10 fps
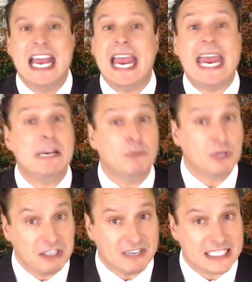8 were
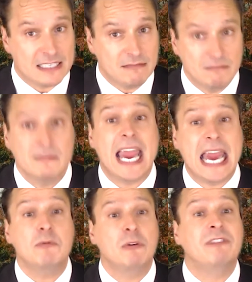convicted,
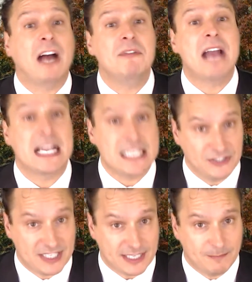8 were found not
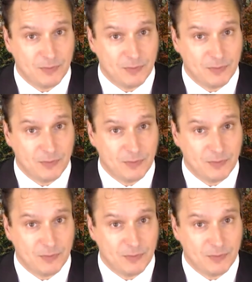guilty.